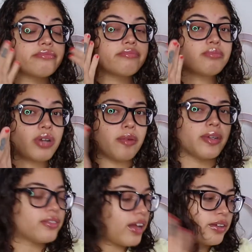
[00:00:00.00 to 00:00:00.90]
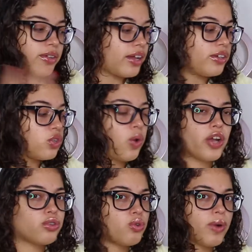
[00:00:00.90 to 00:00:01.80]
primer. I don't
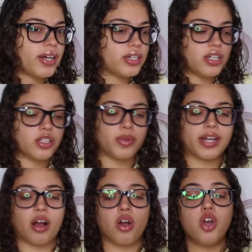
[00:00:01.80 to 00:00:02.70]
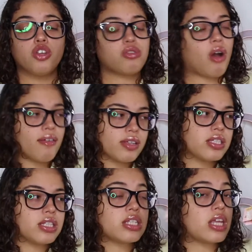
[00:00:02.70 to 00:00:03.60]
know why I couldn't get the word out. So
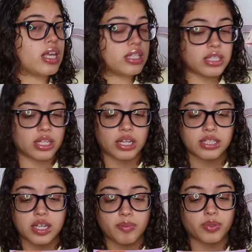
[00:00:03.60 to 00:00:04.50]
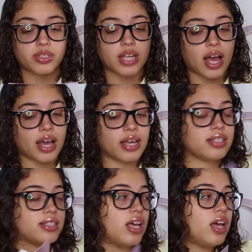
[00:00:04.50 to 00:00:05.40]
obviously this is deluxe sample size.